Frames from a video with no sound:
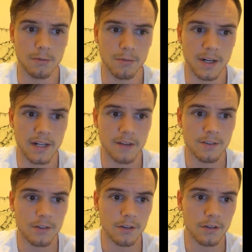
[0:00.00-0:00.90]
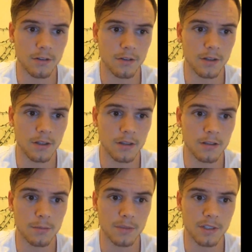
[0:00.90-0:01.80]
Right after
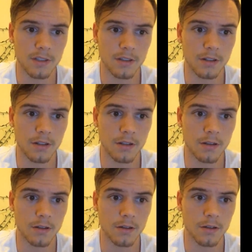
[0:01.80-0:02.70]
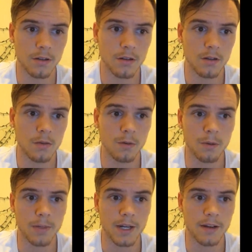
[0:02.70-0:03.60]
completing the
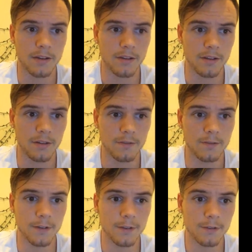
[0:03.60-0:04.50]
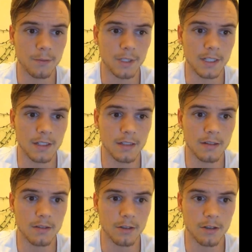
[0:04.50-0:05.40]
1 mile, the first week,
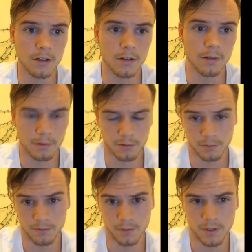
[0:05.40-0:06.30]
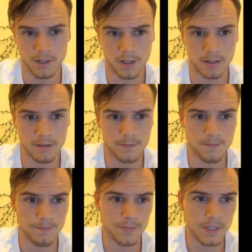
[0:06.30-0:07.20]
her heart rate was 149,
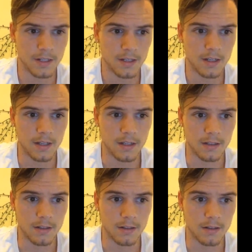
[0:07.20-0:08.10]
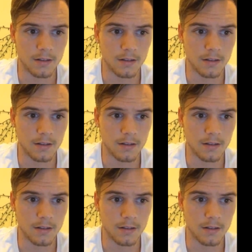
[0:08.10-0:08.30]
and